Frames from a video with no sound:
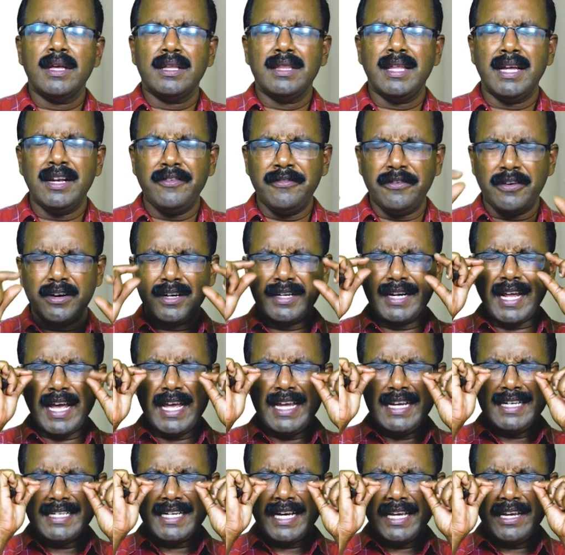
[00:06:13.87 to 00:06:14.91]
Then for
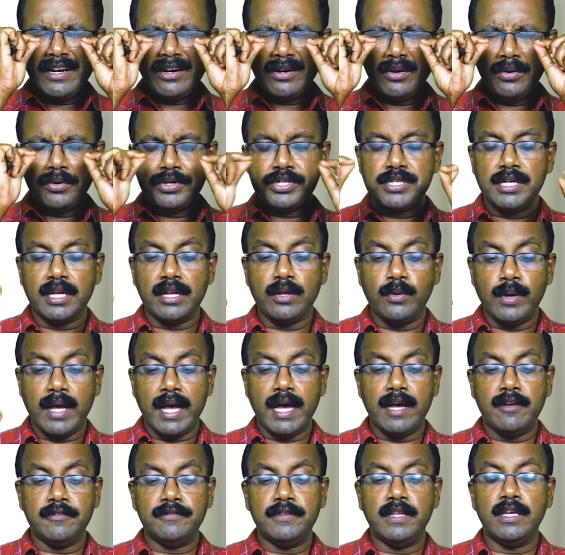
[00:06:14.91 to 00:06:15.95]
tight eye closure, you
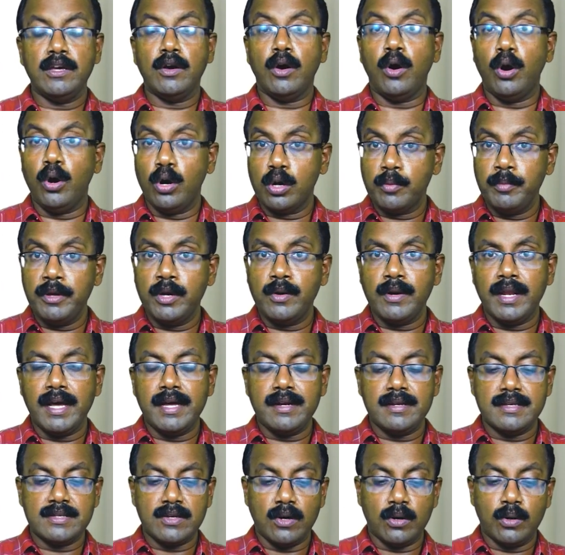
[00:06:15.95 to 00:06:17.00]
have the
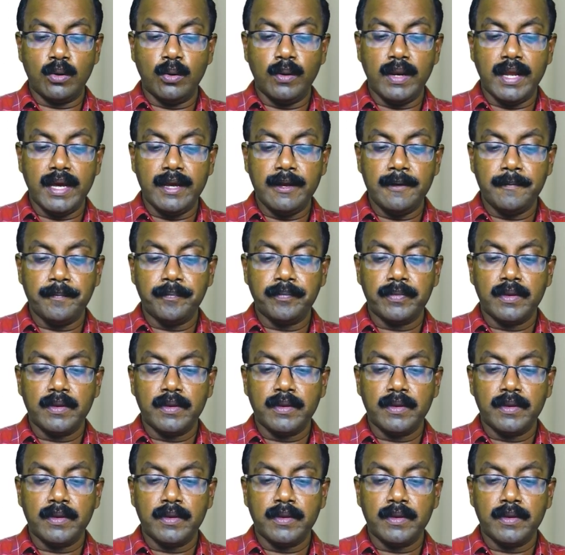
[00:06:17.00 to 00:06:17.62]
orbicularis oculi.